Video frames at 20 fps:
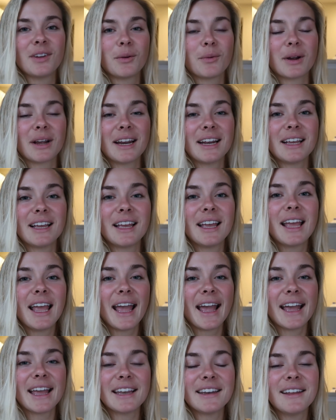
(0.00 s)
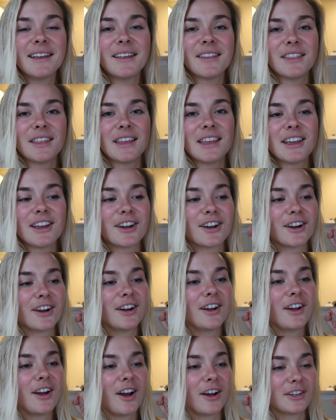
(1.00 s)
We're gonna end the
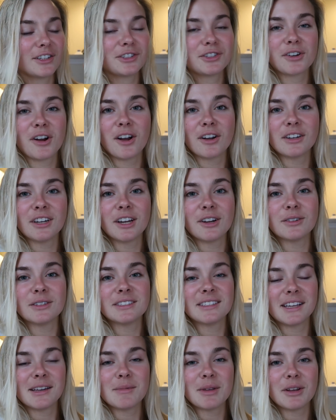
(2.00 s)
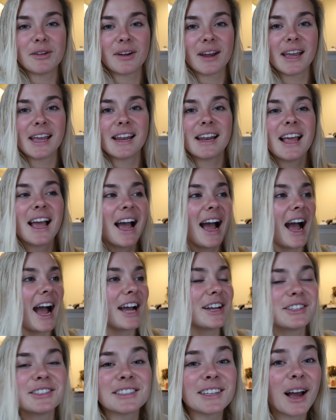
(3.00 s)
year on a strong note. It's gonna be great.
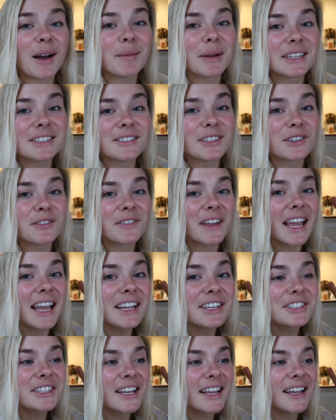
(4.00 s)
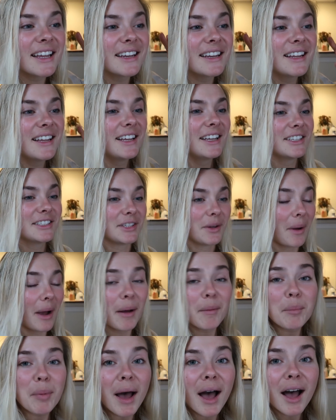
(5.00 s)
I just got my certification, so
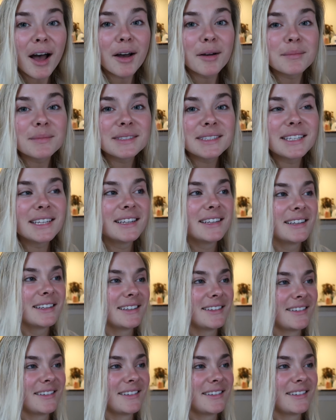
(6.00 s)
I'm pumped.